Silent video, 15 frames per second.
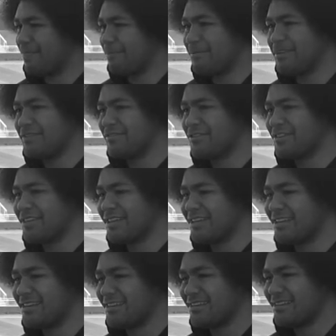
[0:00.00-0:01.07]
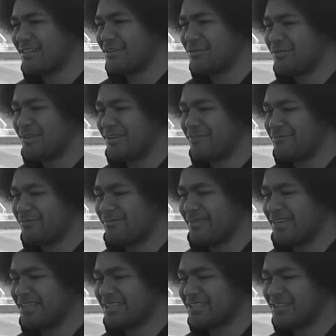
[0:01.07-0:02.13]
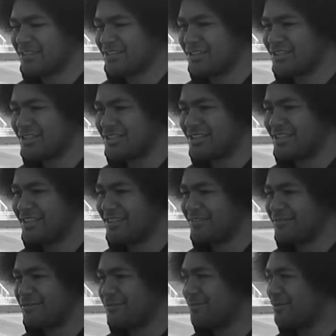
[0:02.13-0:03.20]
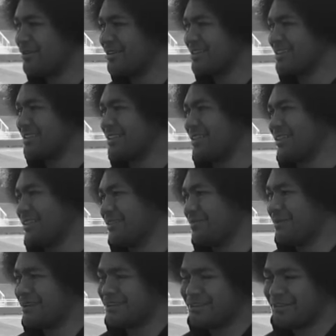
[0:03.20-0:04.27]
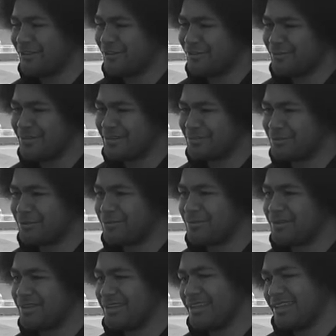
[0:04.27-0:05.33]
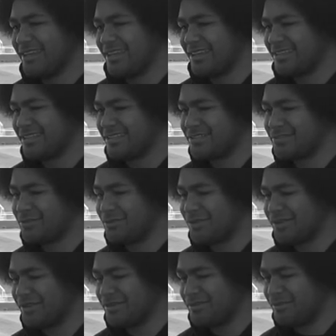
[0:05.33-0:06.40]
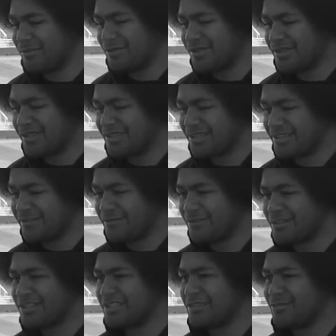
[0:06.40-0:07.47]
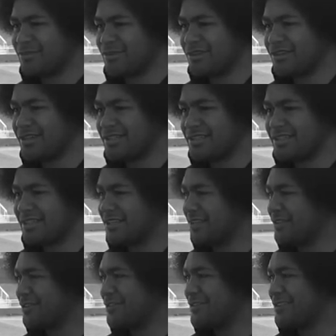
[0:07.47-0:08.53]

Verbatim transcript: believe it or not, we have less concussion than football because they depend on their helmet as well. But as us, we focus on more technical